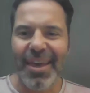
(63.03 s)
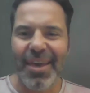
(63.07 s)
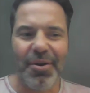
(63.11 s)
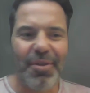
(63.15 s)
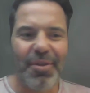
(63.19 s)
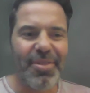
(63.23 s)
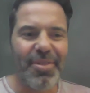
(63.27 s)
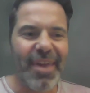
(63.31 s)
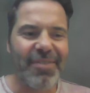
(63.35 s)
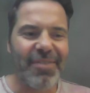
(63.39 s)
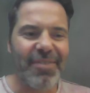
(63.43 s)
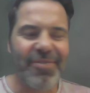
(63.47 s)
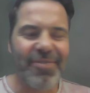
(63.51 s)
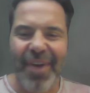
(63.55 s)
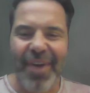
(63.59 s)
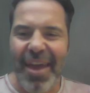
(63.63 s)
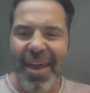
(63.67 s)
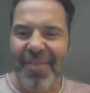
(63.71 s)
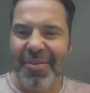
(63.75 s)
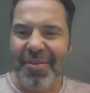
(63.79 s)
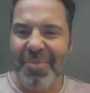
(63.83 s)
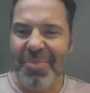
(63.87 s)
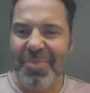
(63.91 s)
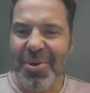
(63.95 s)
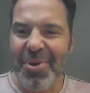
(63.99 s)
you. Thanks for
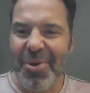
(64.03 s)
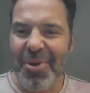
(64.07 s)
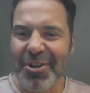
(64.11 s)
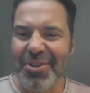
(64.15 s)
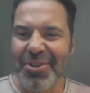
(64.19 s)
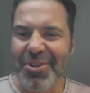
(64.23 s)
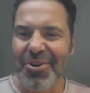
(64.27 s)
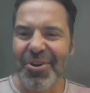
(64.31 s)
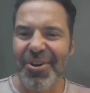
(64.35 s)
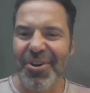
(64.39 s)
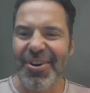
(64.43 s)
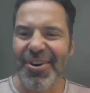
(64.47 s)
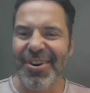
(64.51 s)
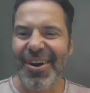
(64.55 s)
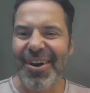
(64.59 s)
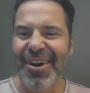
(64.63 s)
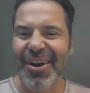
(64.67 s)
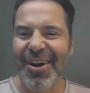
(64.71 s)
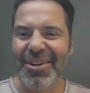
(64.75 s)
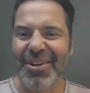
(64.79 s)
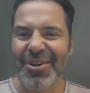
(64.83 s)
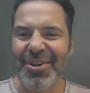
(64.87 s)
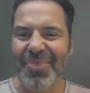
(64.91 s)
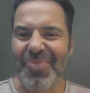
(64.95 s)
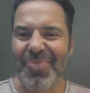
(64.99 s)
having me on your
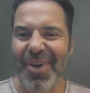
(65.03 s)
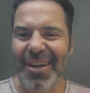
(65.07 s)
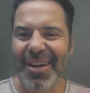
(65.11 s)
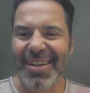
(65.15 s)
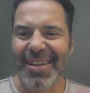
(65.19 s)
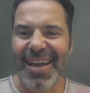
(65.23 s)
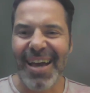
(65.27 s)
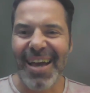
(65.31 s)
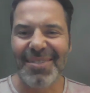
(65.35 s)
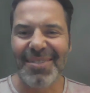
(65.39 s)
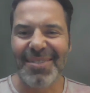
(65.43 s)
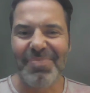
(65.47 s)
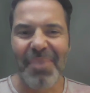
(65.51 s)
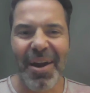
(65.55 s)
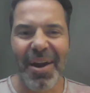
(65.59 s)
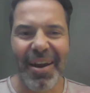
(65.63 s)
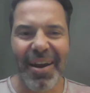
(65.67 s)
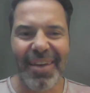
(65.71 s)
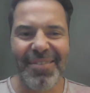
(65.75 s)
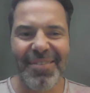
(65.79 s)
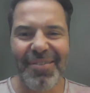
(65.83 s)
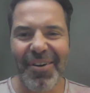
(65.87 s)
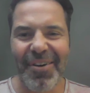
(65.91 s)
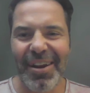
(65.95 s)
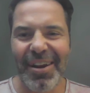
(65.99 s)
podcast,
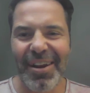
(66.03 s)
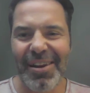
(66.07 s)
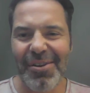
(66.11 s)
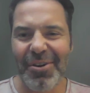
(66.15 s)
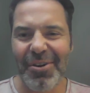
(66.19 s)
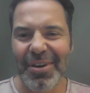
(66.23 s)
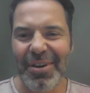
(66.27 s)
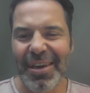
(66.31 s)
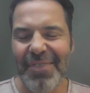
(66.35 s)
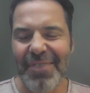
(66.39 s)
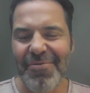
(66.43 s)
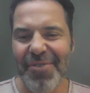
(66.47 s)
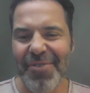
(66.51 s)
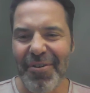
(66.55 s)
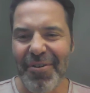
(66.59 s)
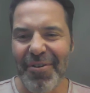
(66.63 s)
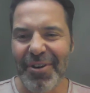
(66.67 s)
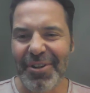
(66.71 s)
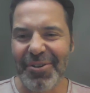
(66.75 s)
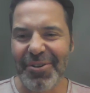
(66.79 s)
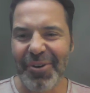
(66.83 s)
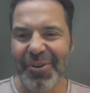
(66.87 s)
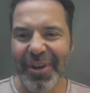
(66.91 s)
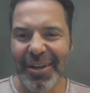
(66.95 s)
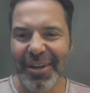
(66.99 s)
Mark. Very looking
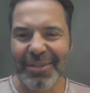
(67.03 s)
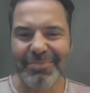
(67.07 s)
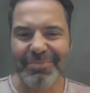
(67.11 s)
forward to it.